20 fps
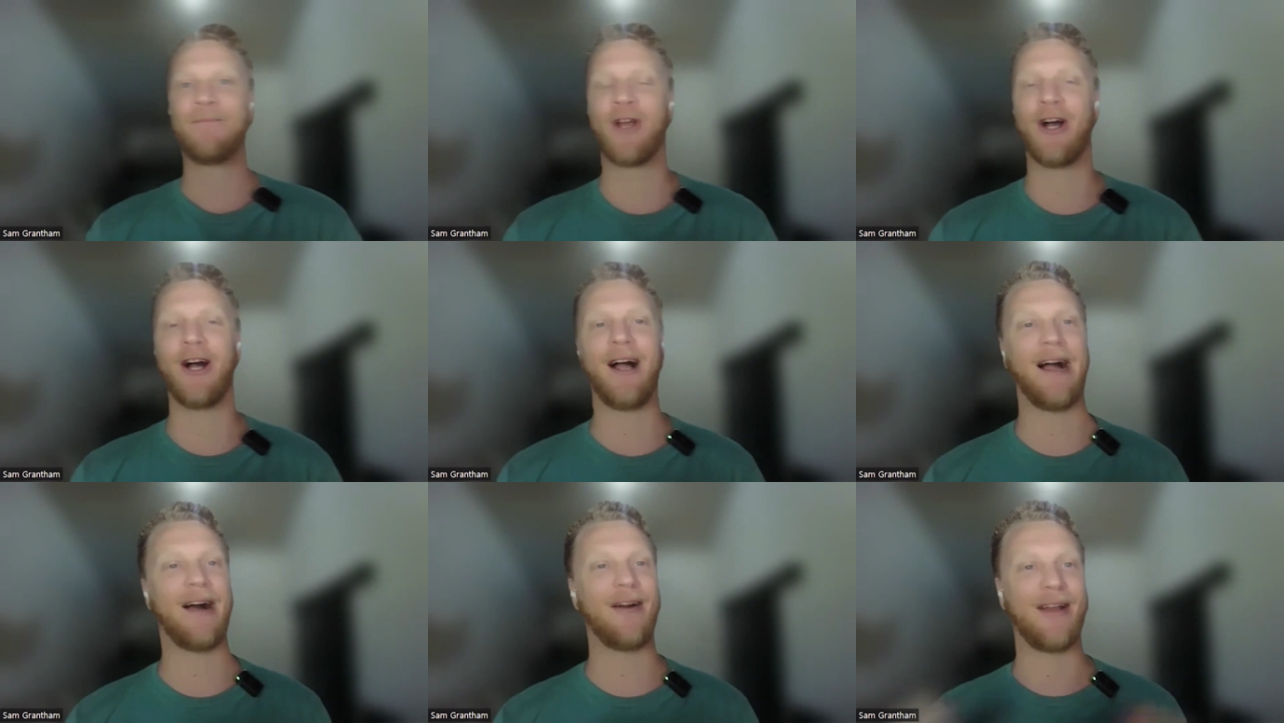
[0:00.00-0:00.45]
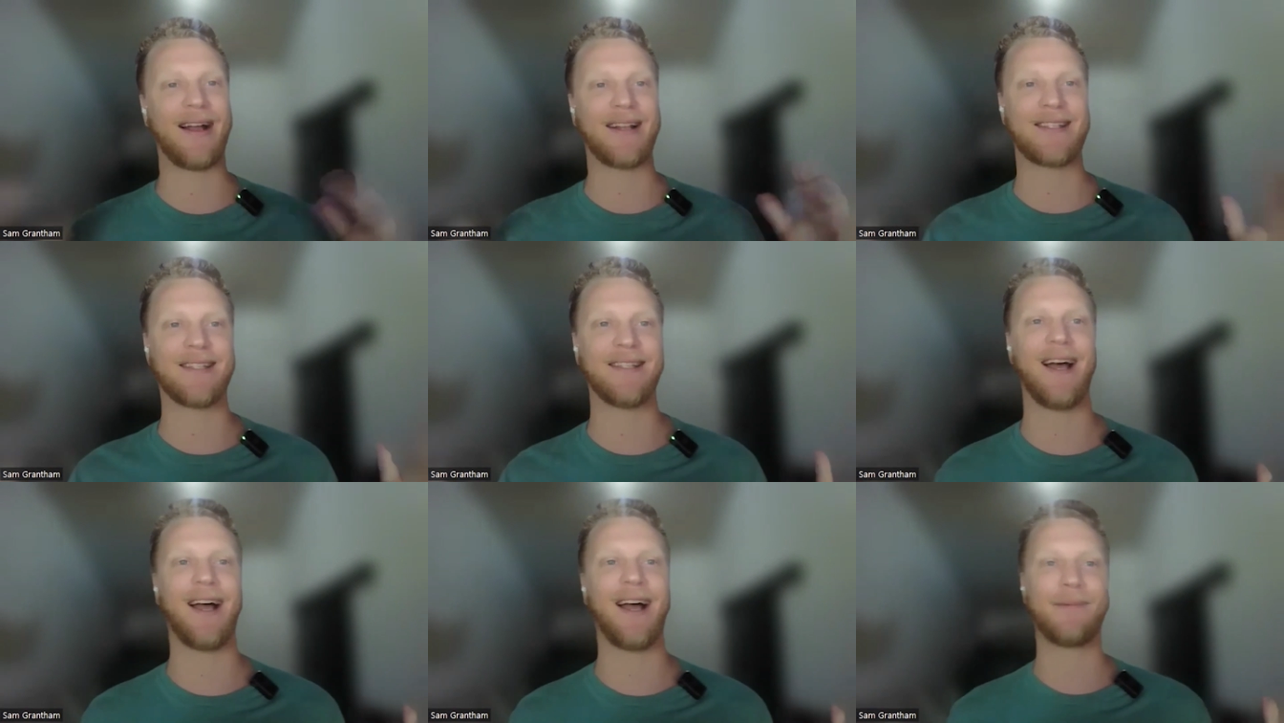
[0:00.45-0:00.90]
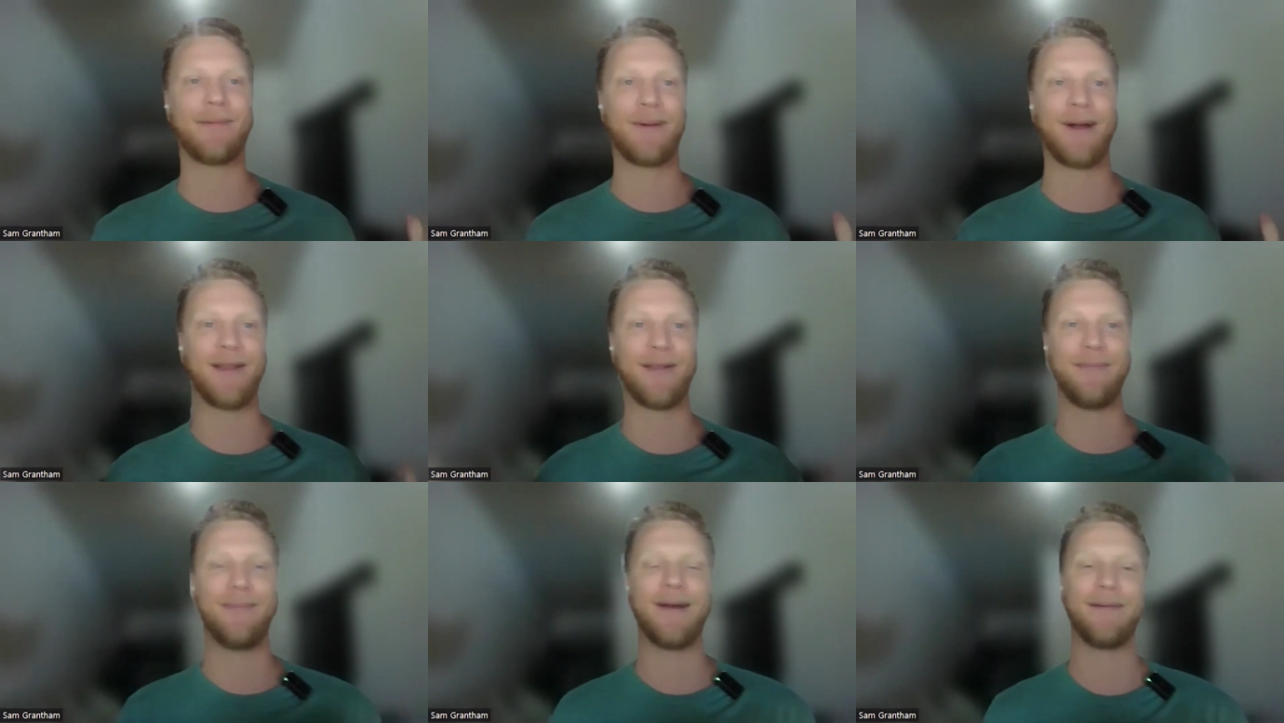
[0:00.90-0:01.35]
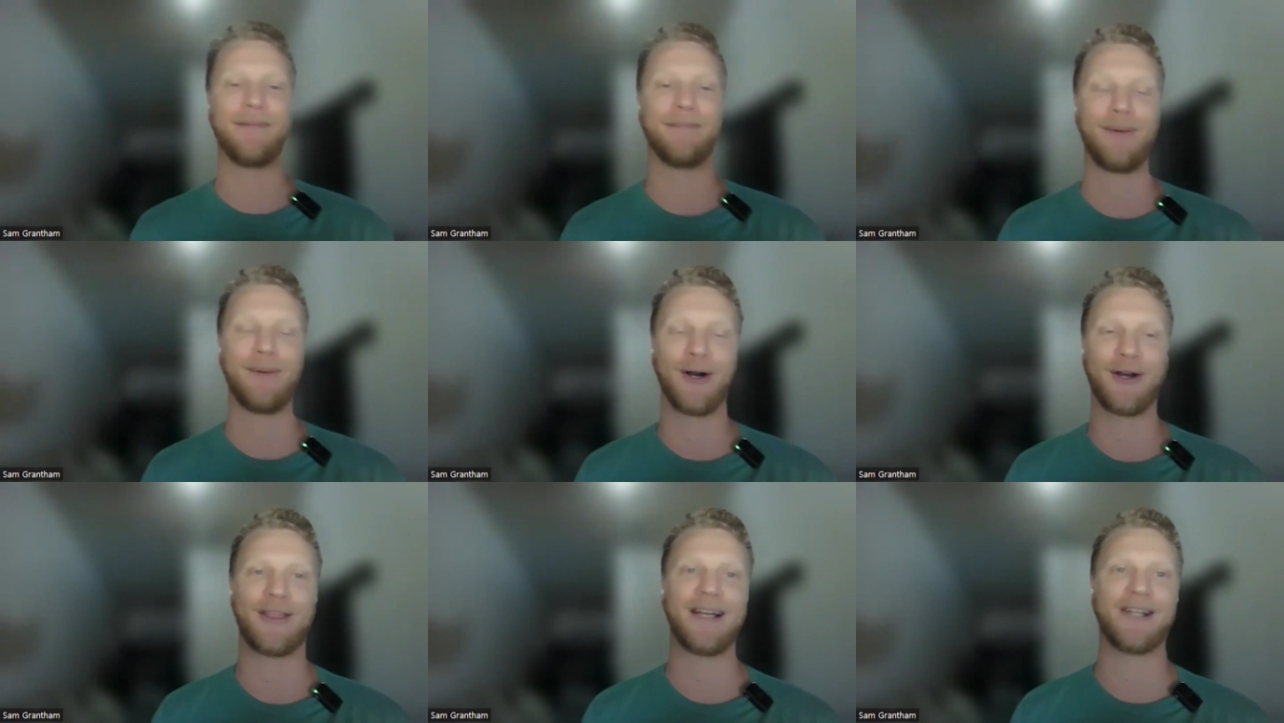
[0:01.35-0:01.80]
How Not to Die, probably the
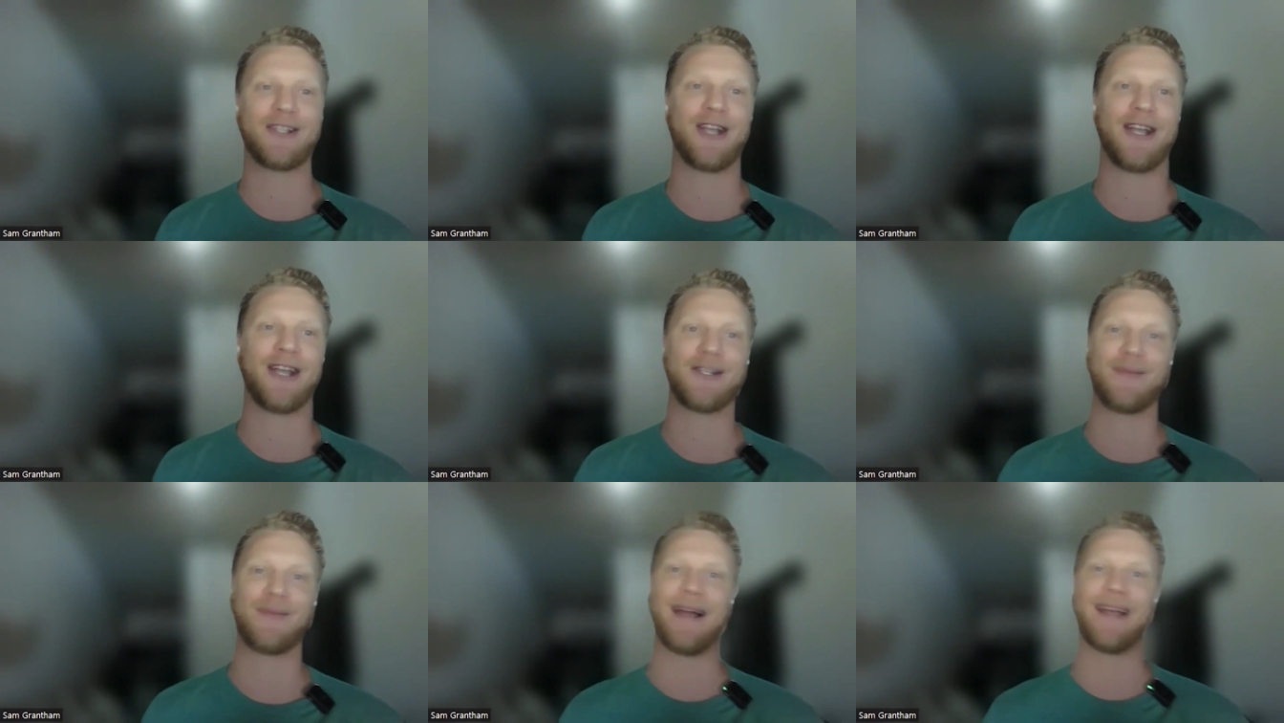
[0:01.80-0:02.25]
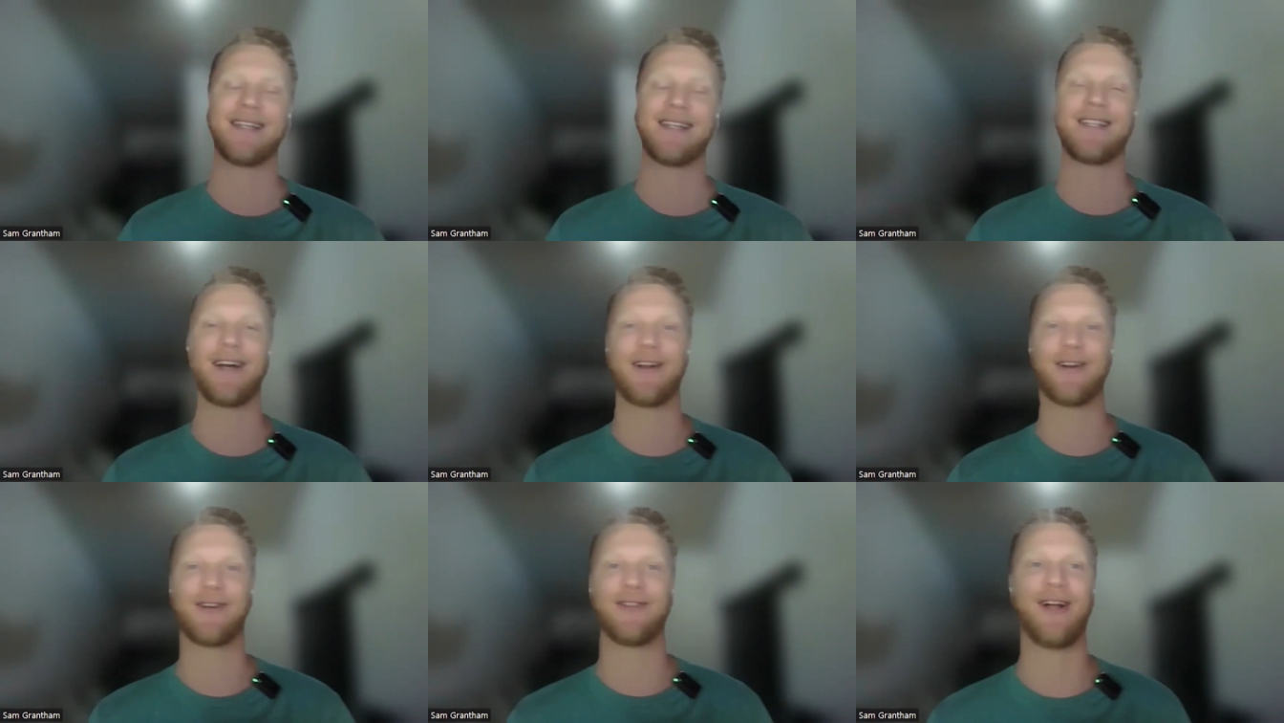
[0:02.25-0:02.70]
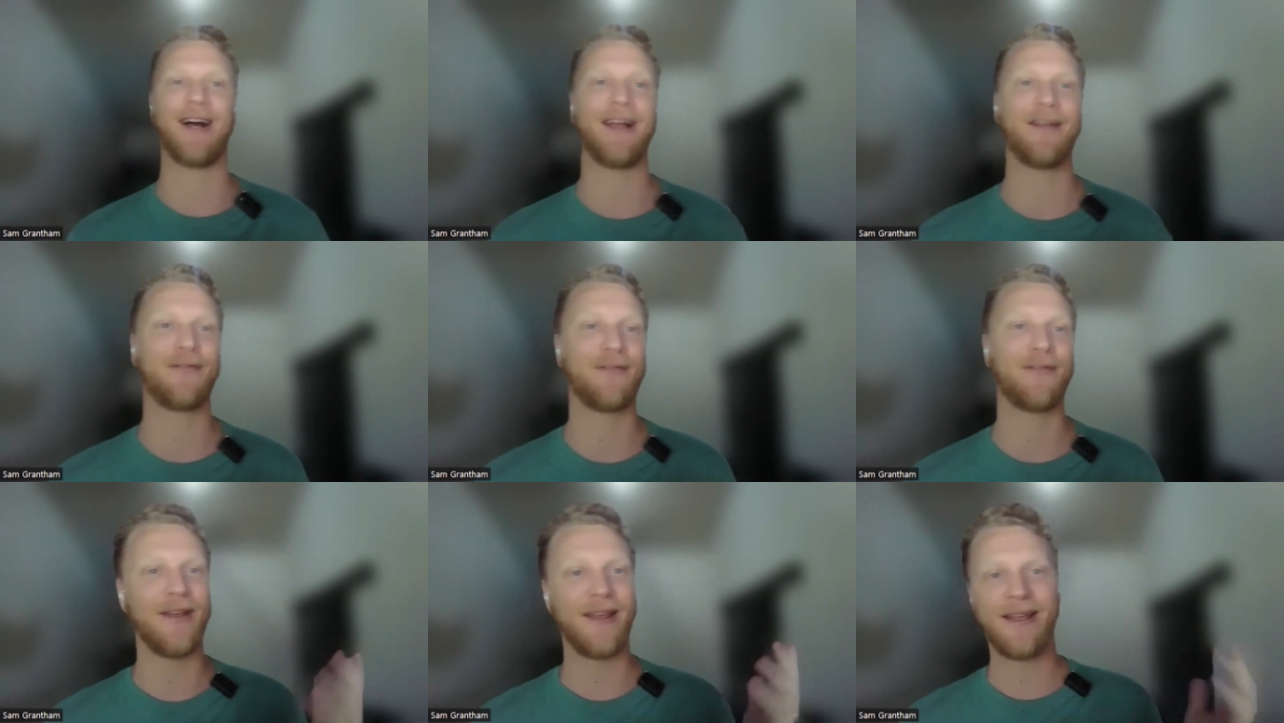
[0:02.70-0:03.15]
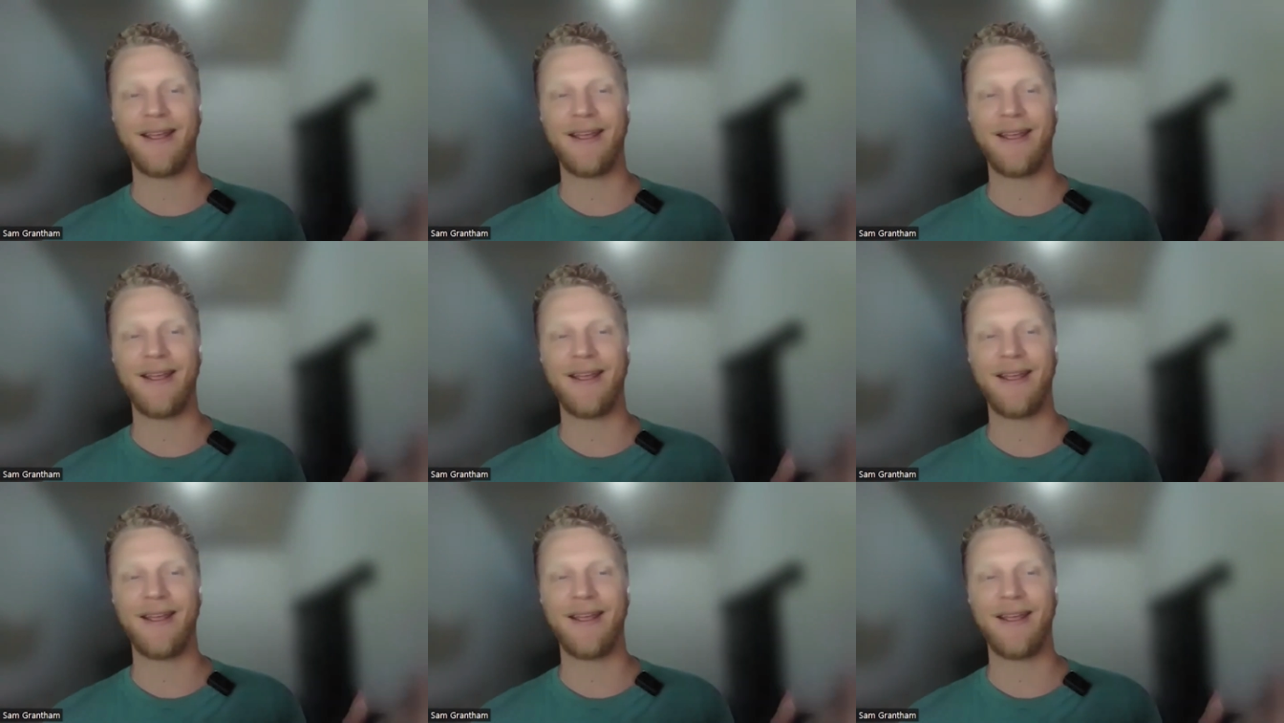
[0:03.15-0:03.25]
book that changed my entire life,